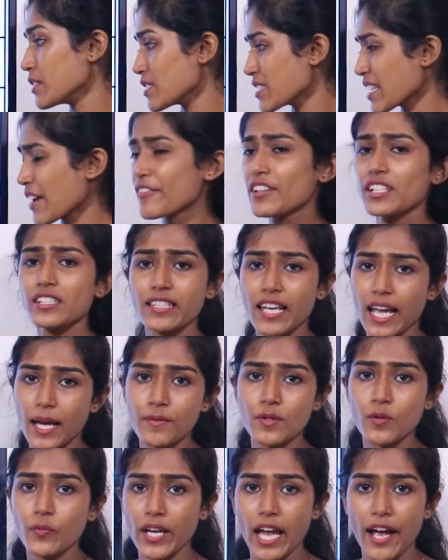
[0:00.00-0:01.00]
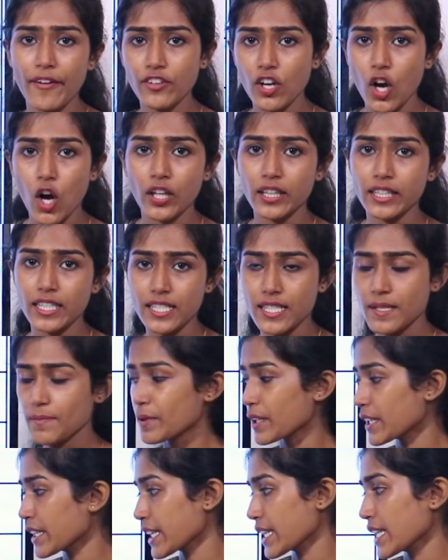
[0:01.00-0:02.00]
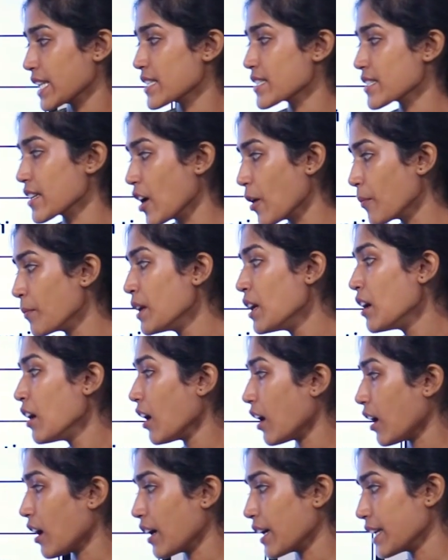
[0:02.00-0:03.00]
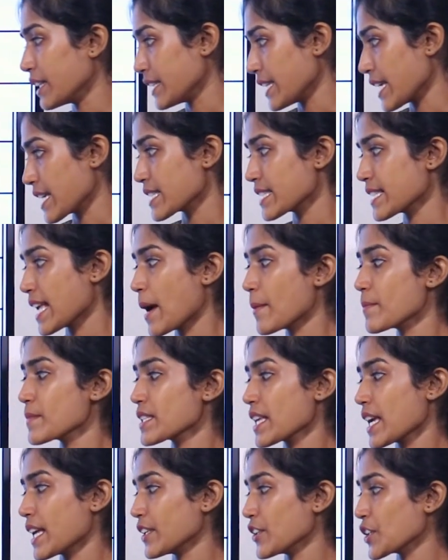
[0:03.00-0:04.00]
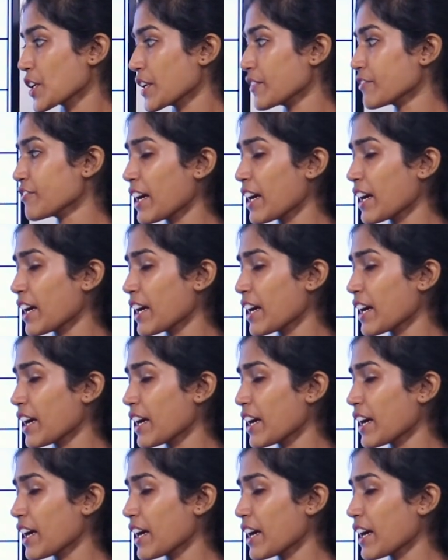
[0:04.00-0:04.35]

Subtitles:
Several times we have got this particular term in the exams, and you can